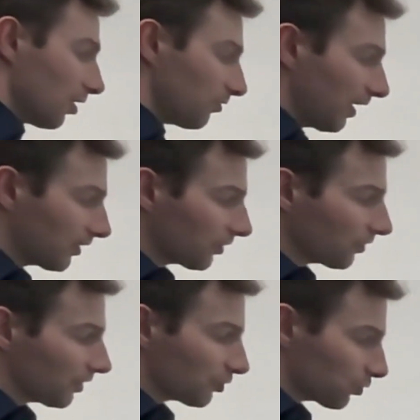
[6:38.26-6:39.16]
a vector
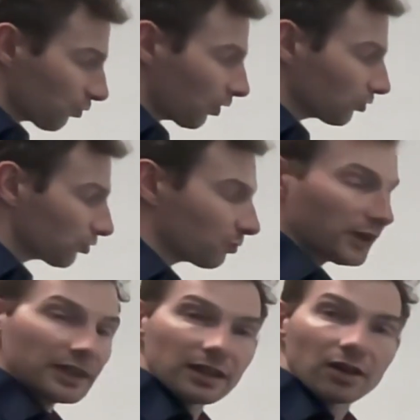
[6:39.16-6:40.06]
that you want to
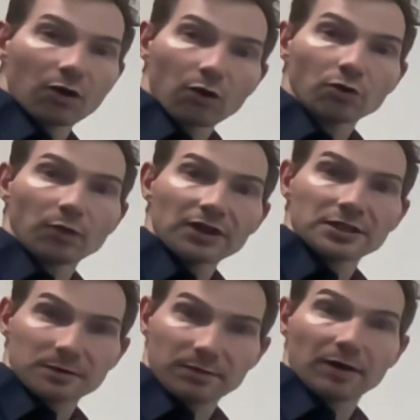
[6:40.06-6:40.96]
be
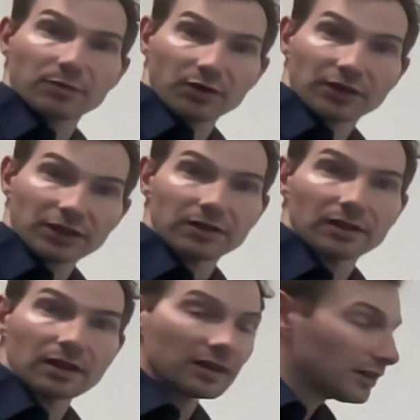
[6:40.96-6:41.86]
always
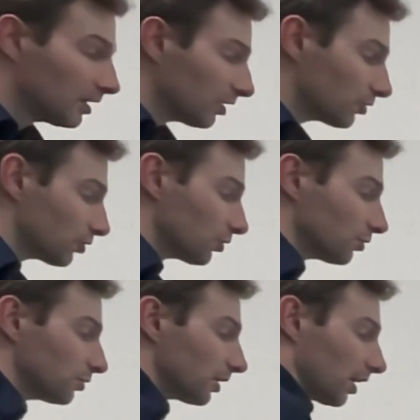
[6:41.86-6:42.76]
perpendicular
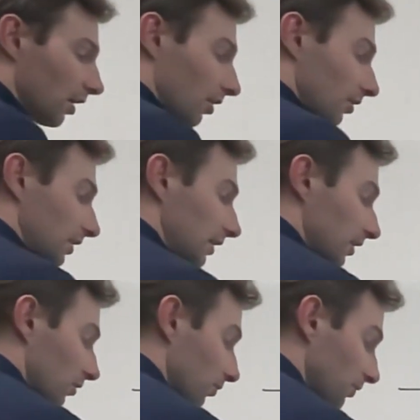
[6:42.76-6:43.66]
to
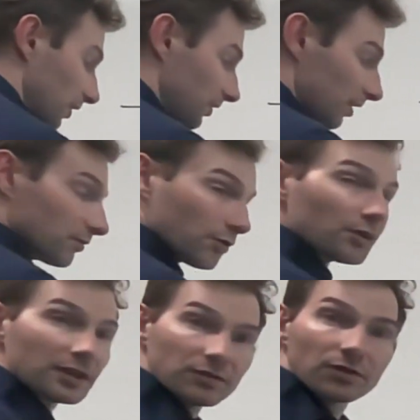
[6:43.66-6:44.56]
ER of theta for
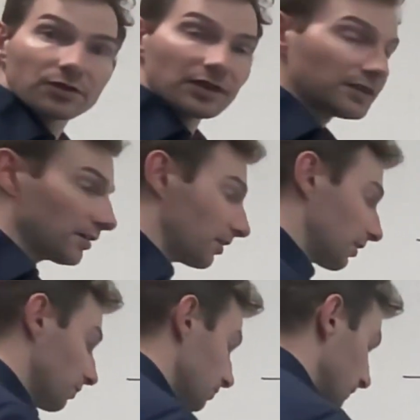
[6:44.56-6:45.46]
a given theta
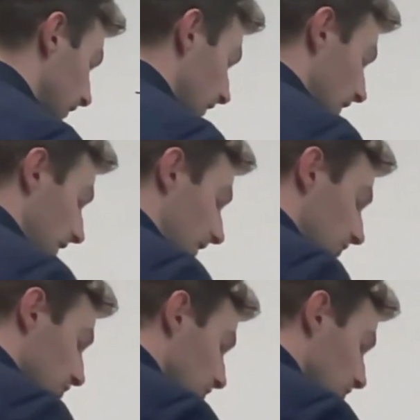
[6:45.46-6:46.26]
value. And